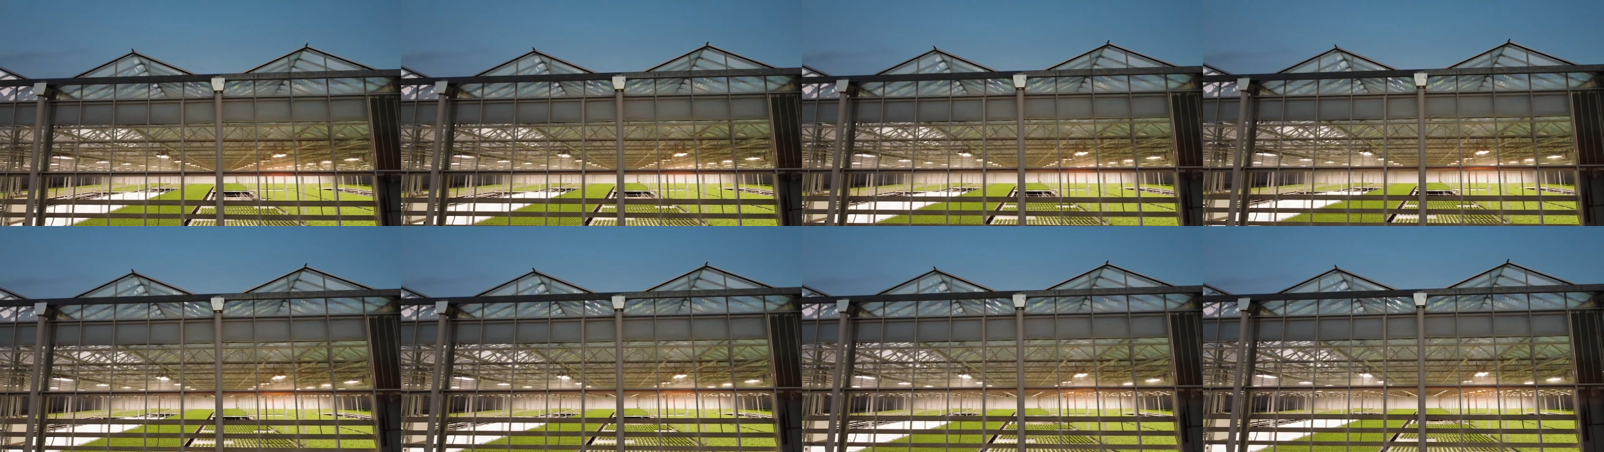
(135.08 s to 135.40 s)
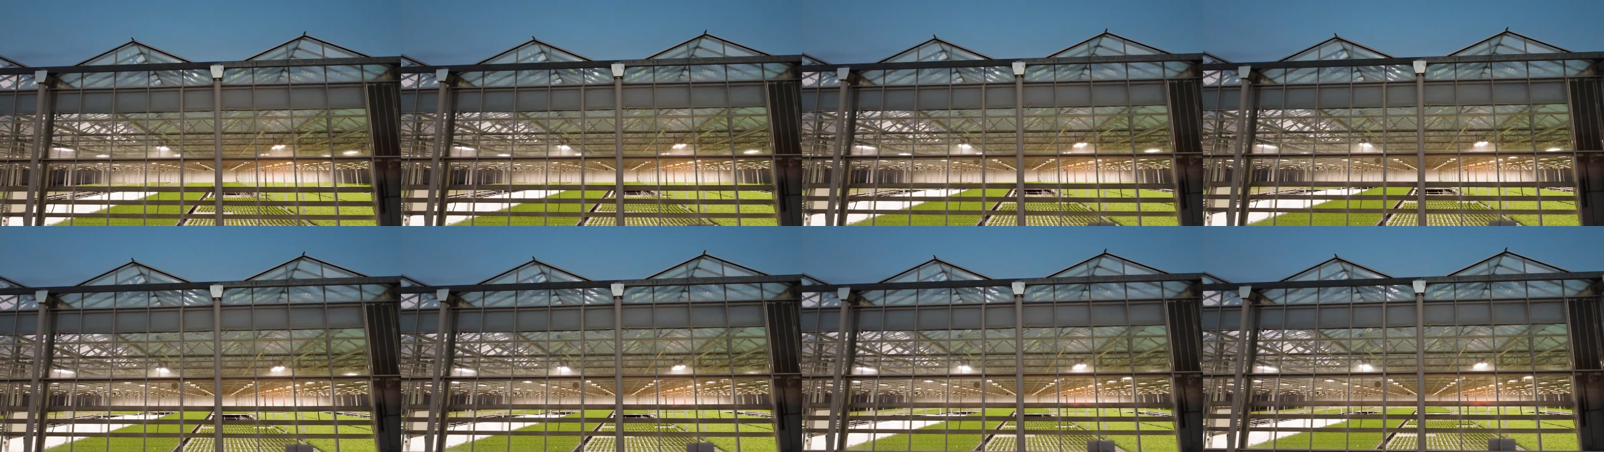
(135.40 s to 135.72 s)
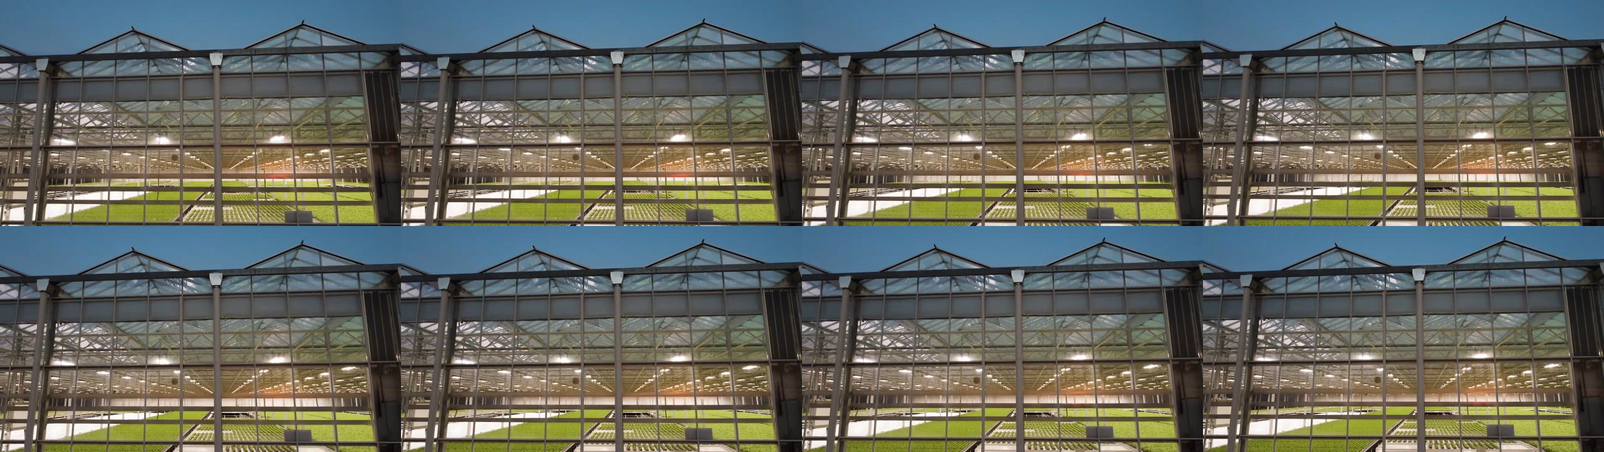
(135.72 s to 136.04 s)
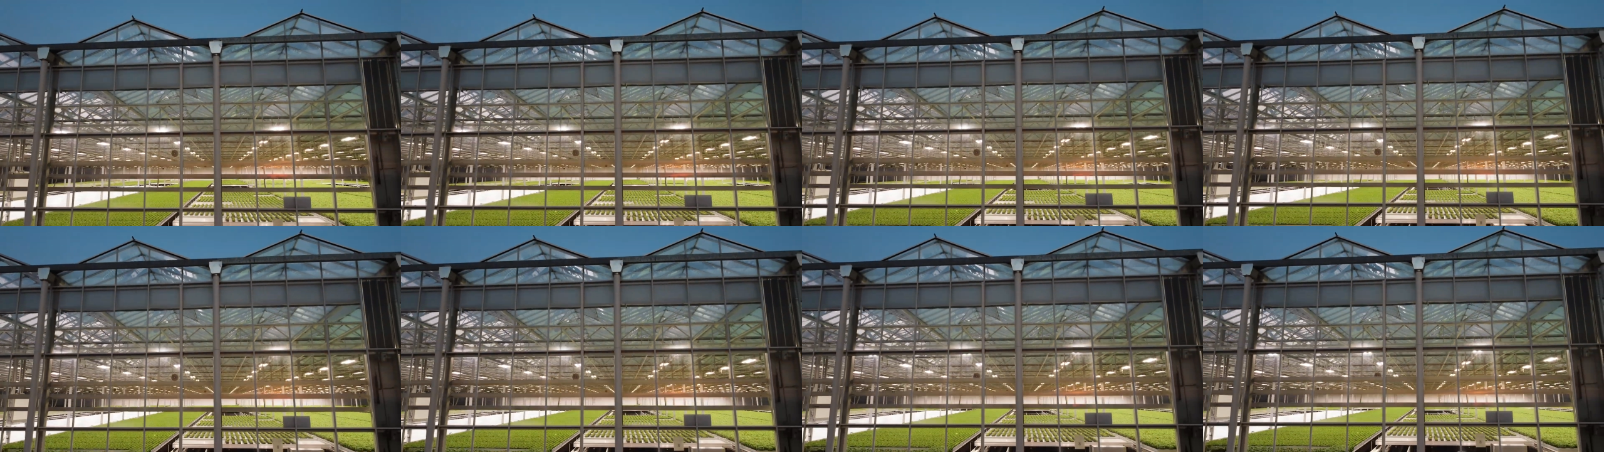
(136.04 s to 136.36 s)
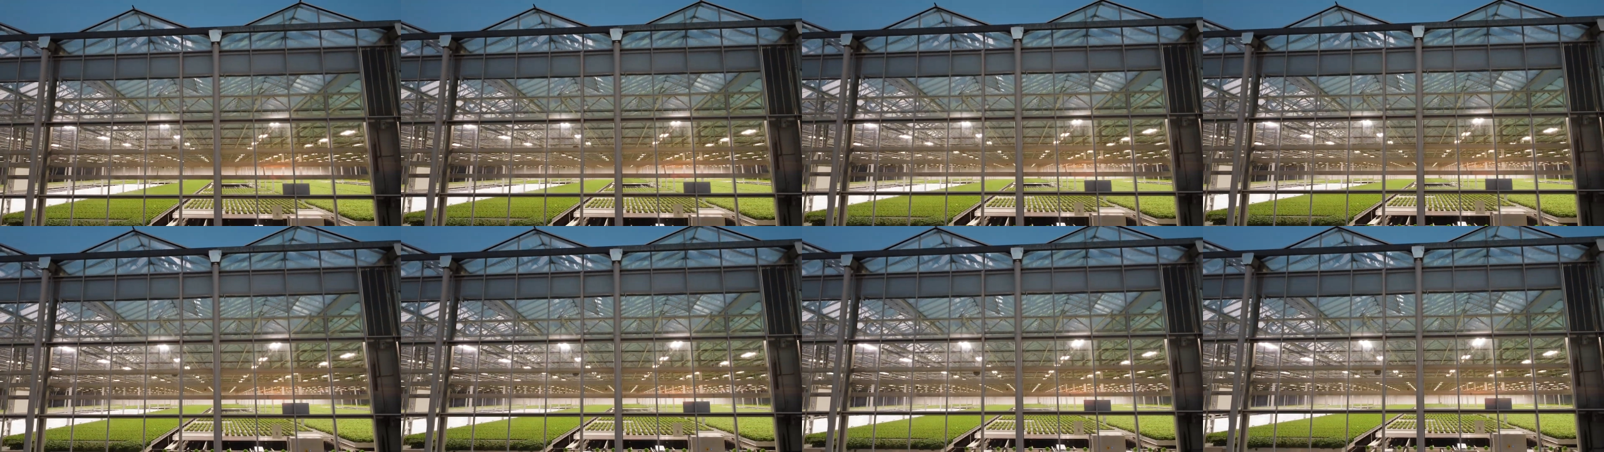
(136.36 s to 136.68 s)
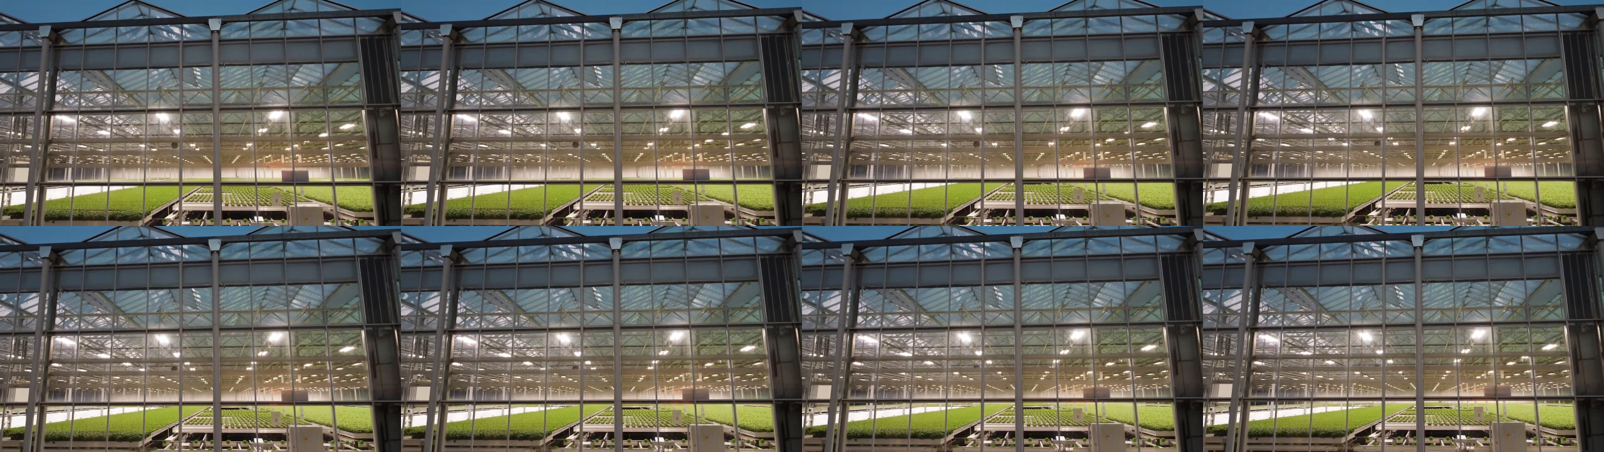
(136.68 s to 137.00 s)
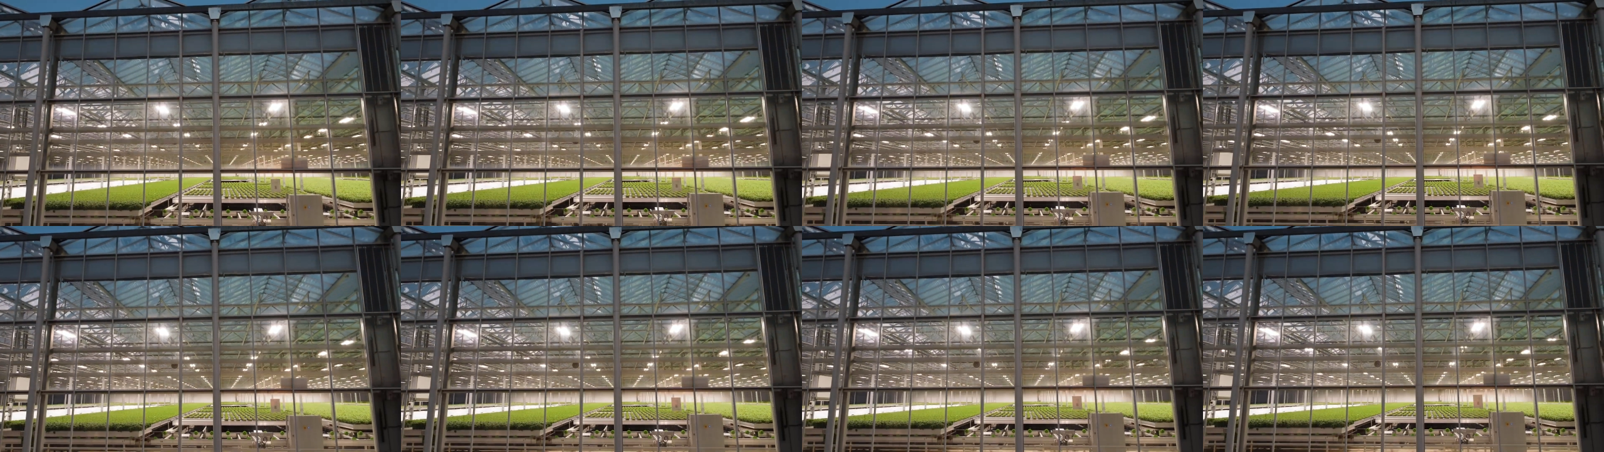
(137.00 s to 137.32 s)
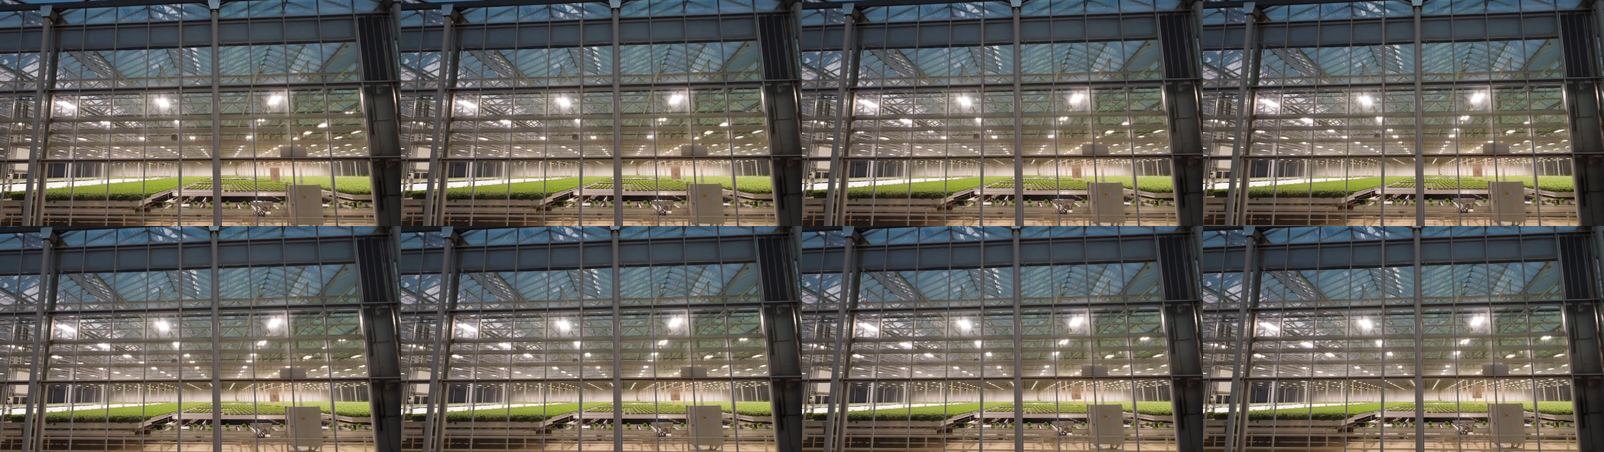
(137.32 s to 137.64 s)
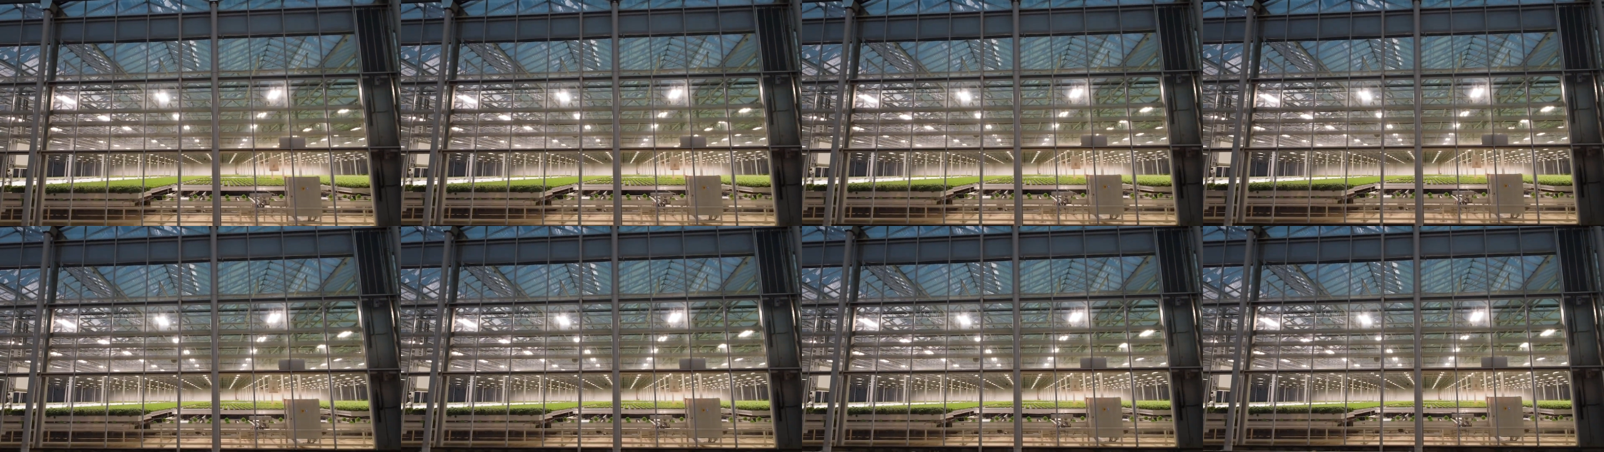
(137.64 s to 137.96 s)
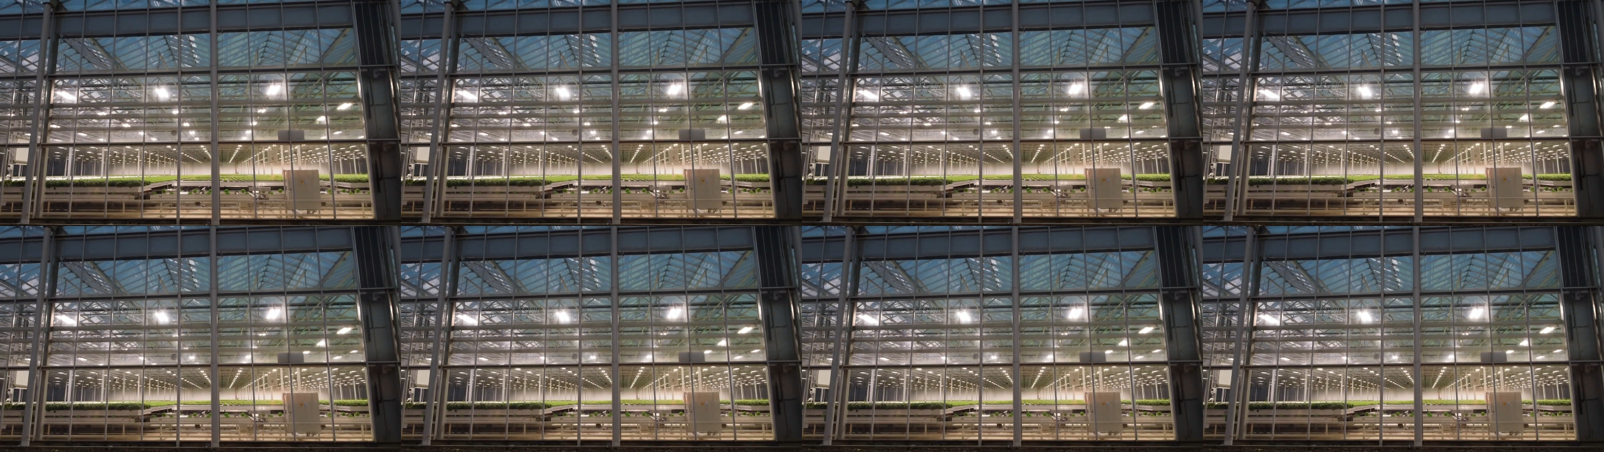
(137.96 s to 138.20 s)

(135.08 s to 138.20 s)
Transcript: (no speaker visible)